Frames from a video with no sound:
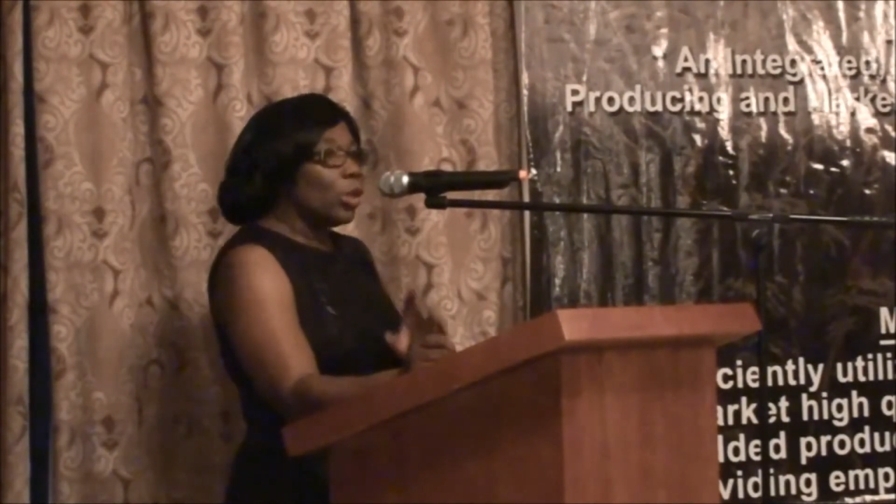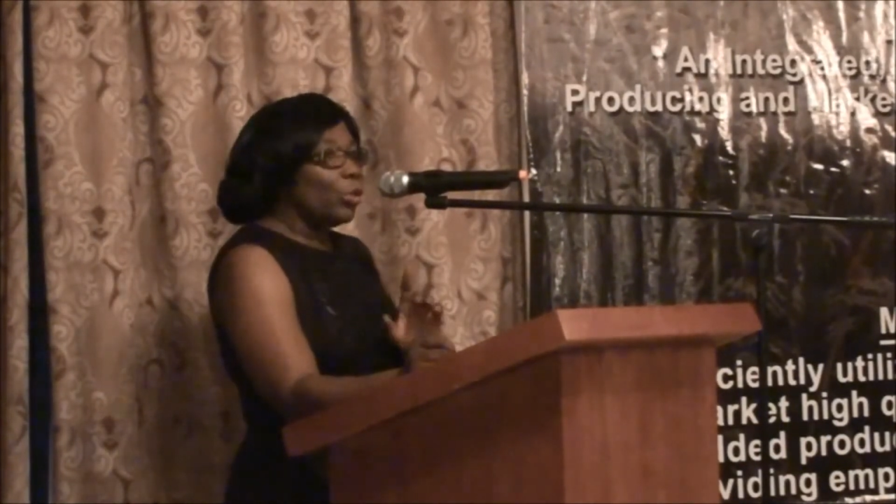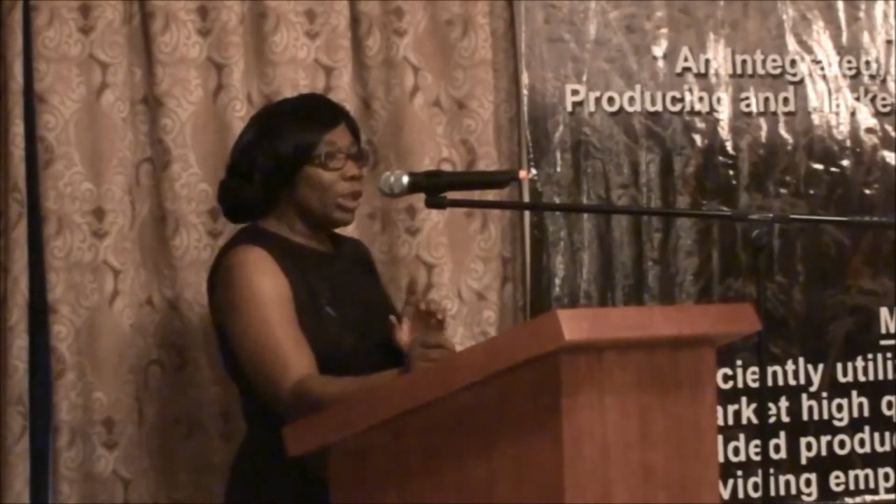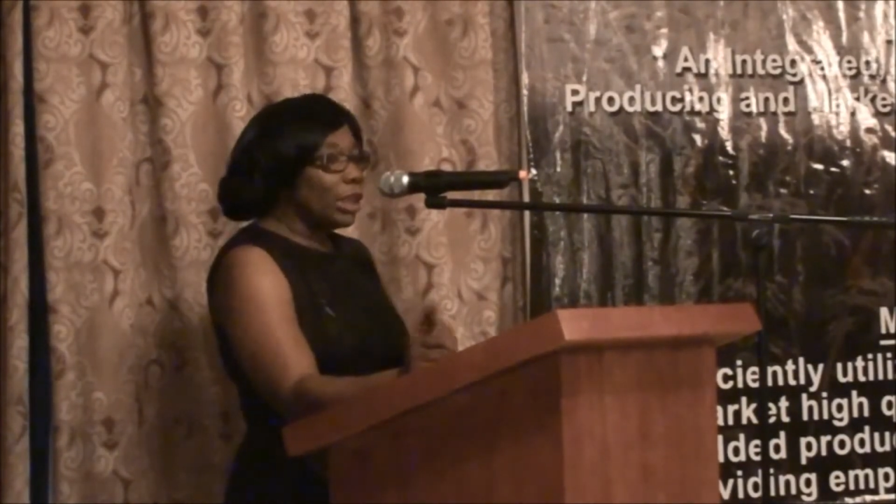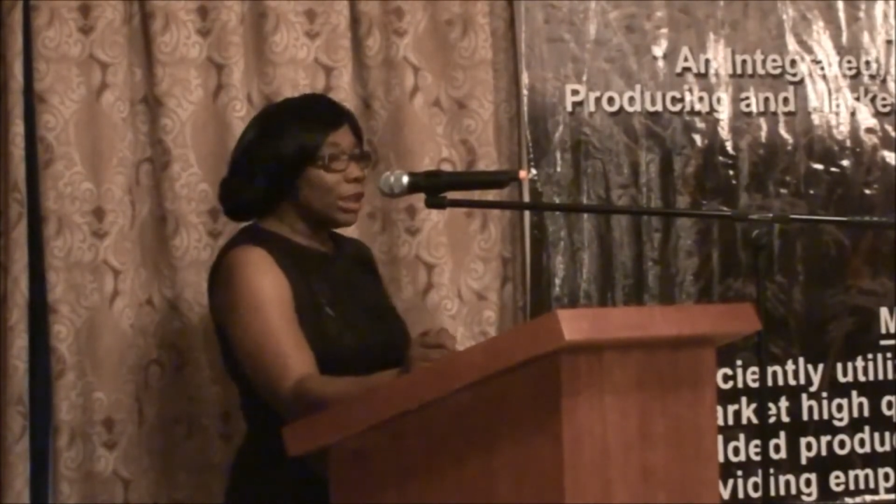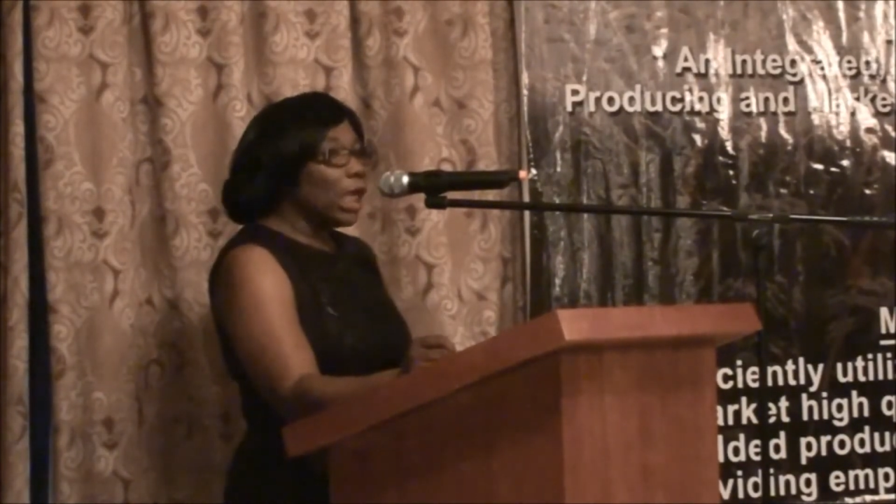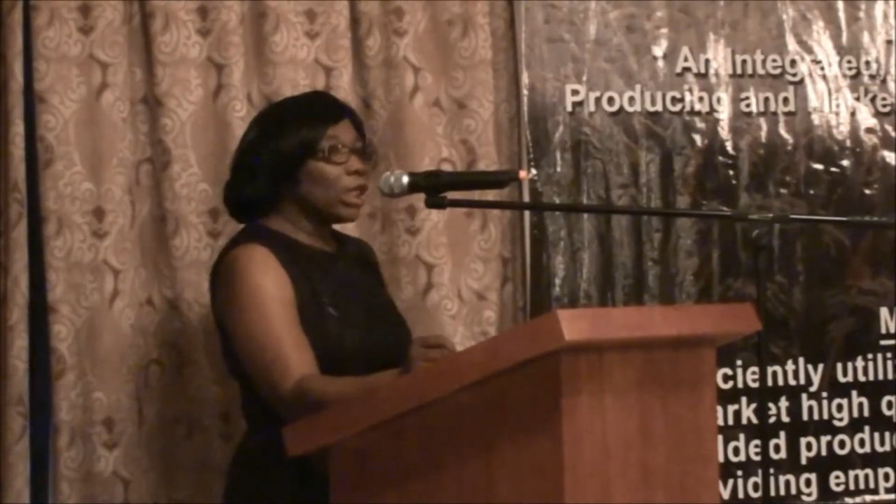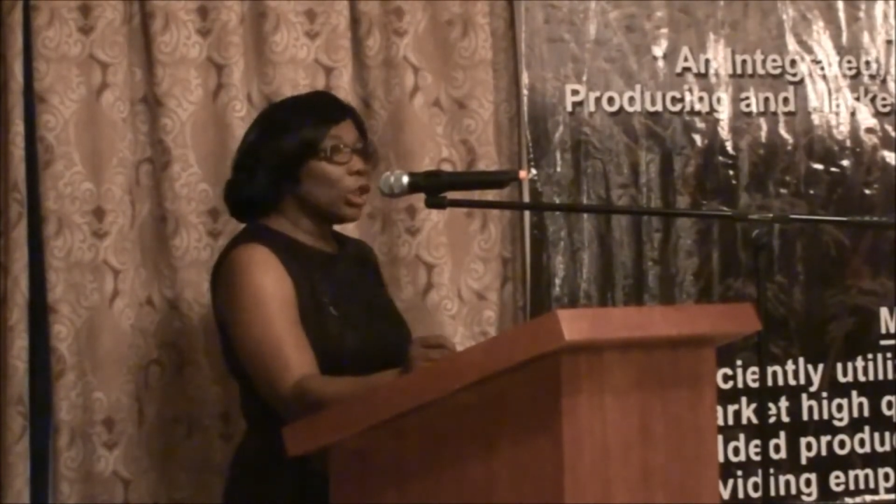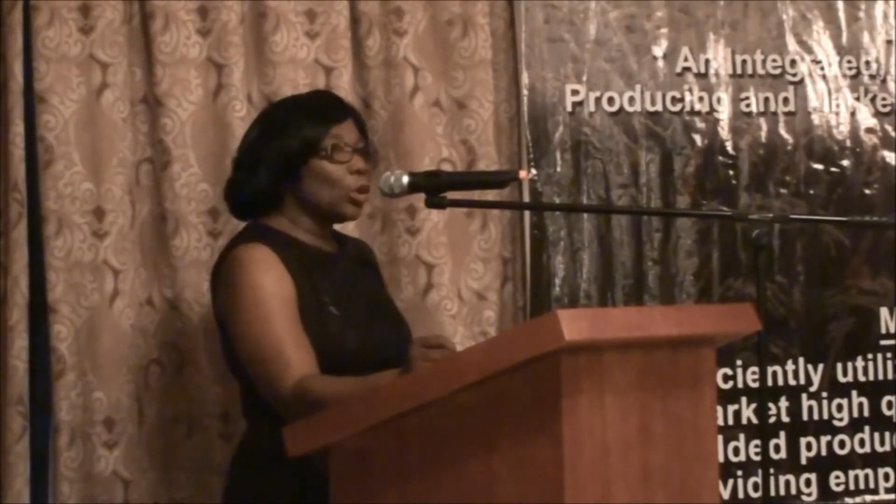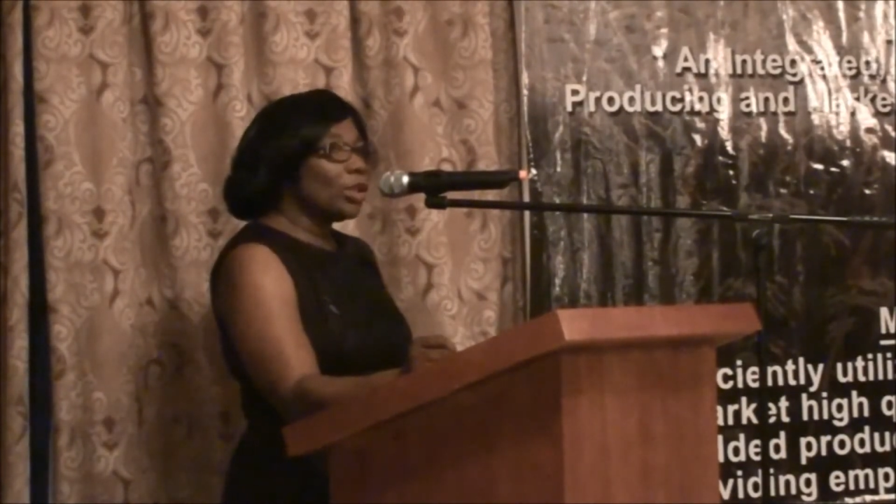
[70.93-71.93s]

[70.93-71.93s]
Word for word: we did not know